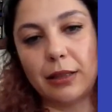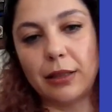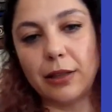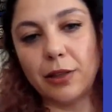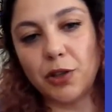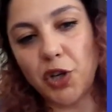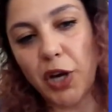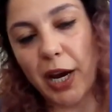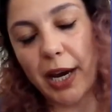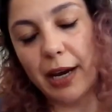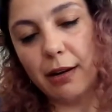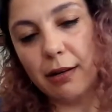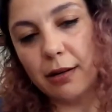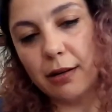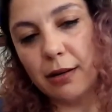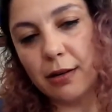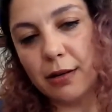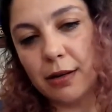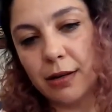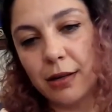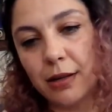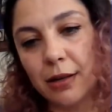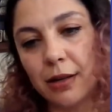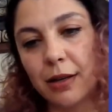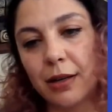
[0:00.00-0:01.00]
little
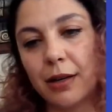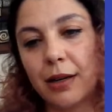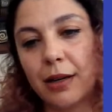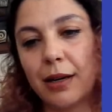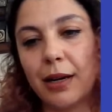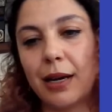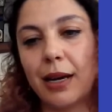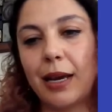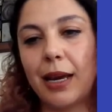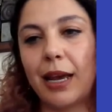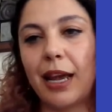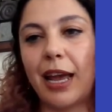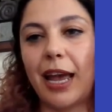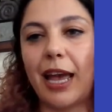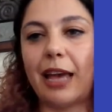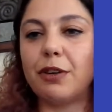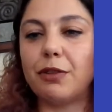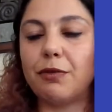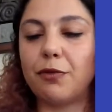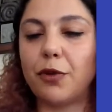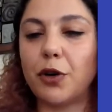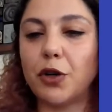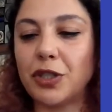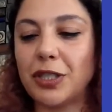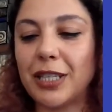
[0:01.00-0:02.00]
chair. And
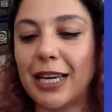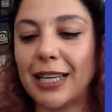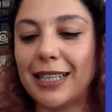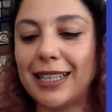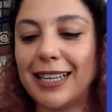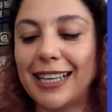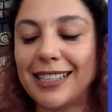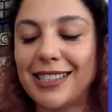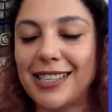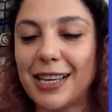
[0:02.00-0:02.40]
with version 10,